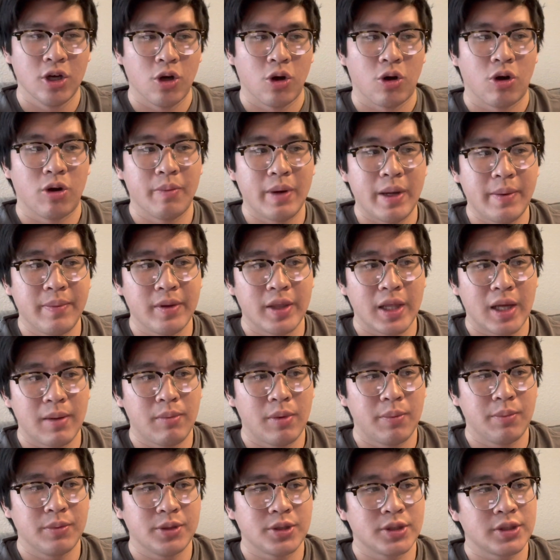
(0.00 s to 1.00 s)
Or maybe that
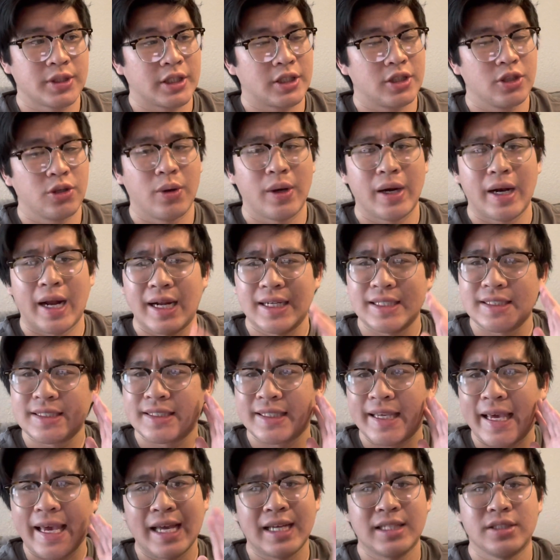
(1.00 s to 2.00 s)
moment, just like, you know what? I just
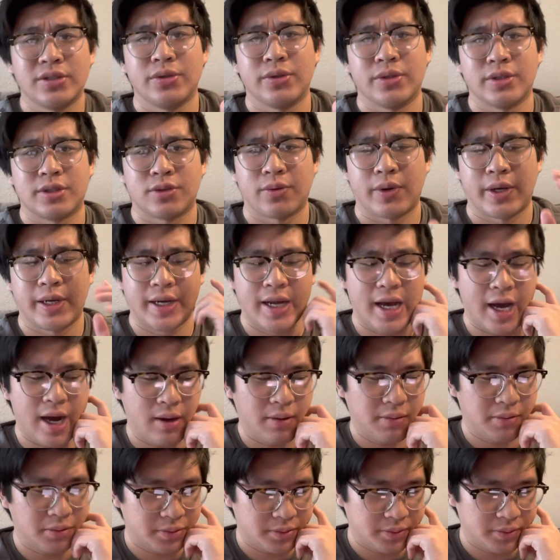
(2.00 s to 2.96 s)
can't do this right now.